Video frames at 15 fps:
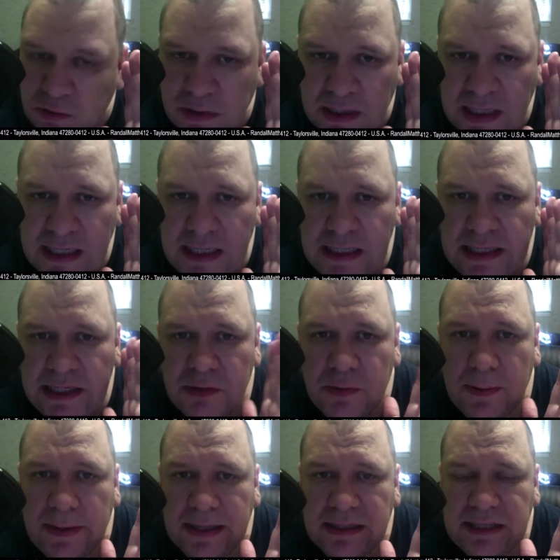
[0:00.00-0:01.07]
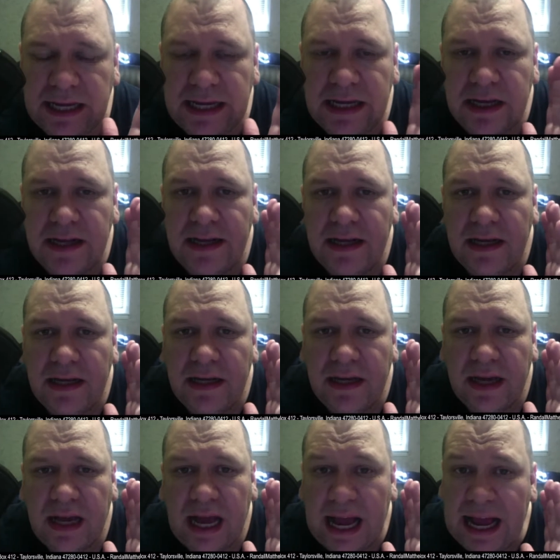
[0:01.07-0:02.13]
The Rebel XT
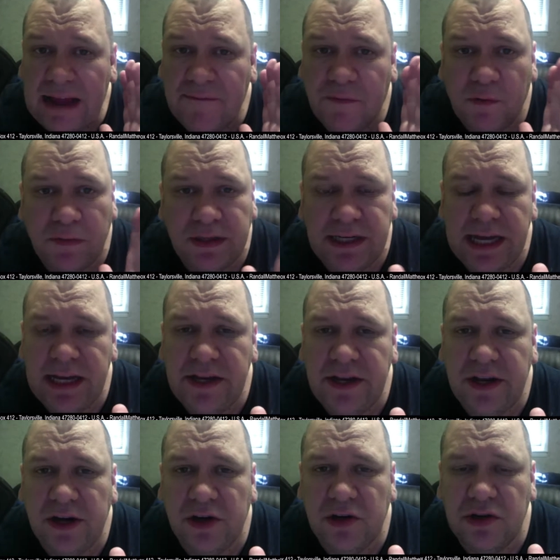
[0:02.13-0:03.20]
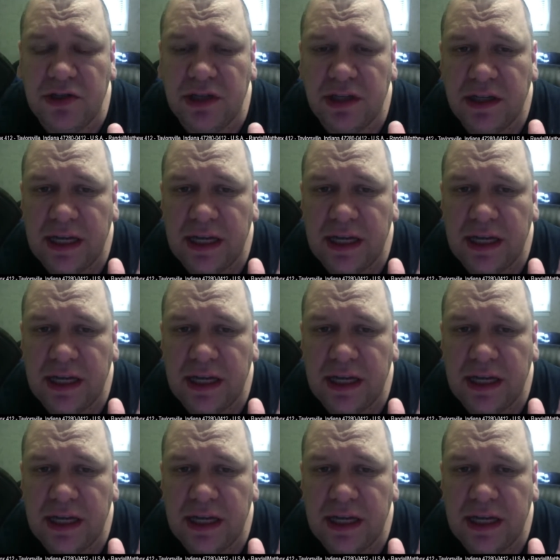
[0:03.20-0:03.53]
I have for over 10 years.